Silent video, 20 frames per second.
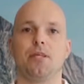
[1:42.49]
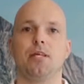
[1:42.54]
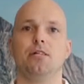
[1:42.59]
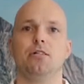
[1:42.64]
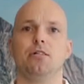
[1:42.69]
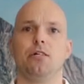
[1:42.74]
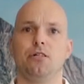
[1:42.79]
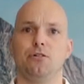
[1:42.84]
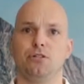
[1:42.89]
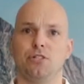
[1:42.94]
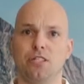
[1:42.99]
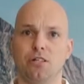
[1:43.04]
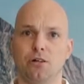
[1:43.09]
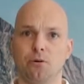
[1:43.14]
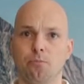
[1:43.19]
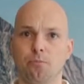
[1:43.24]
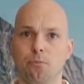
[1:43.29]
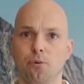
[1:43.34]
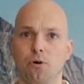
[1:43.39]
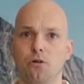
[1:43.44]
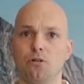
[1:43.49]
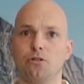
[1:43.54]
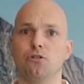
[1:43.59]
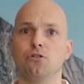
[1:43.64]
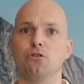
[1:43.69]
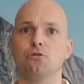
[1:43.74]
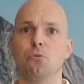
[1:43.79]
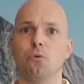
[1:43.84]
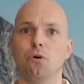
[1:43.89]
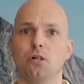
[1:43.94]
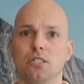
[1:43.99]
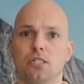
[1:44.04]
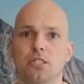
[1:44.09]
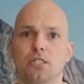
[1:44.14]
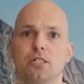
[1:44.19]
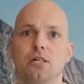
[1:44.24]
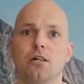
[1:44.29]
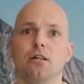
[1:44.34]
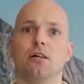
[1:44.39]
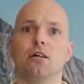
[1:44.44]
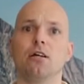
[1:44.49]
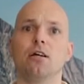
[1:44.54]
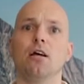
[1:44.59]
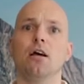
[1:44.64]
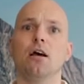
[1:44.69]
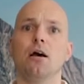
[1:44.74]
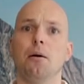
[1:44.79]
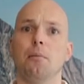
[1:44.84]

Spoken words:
And so they'll still point towards each other,